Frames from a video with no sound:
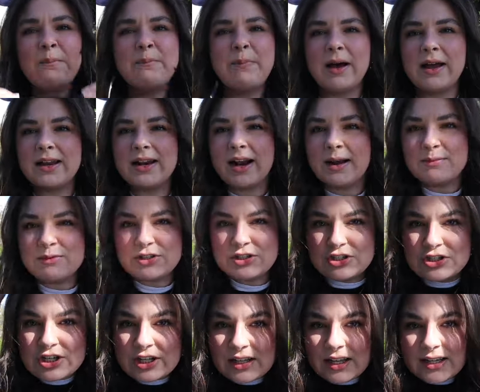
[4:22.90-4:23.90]
But I'm
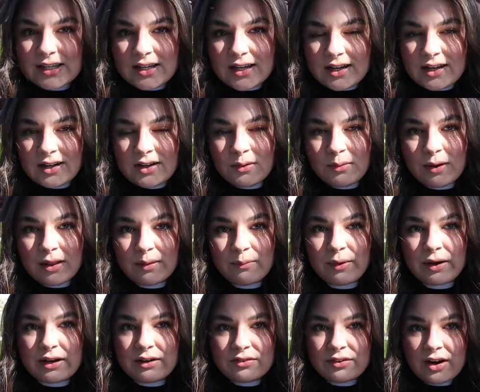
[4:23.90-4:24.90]
just chilling while
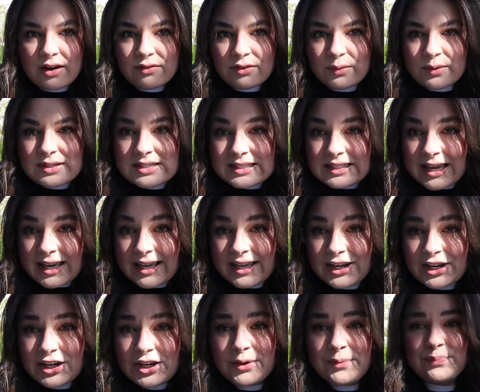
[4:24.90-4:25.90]
I'm waiting for everyone to get
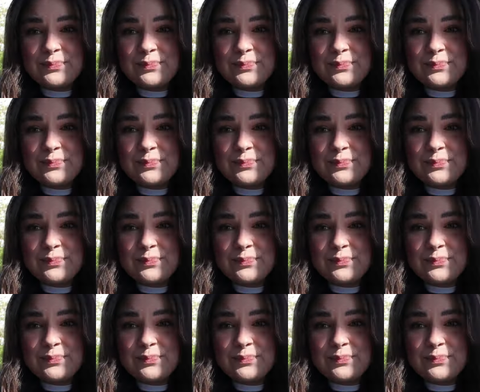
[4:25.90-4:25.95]
here,